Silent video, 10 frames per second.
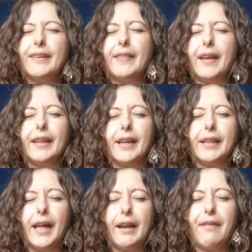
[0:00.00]
I think like a
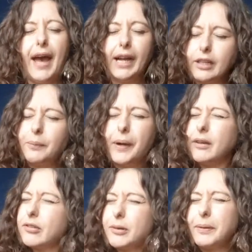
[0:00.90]
lot of
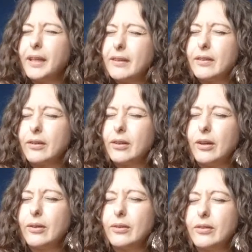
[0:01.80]
acupuncture places are
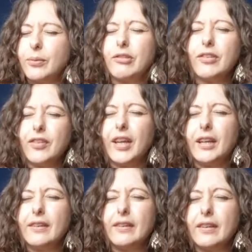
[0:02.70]
closed, which
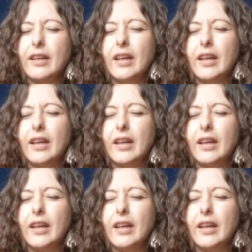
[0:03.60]
stinks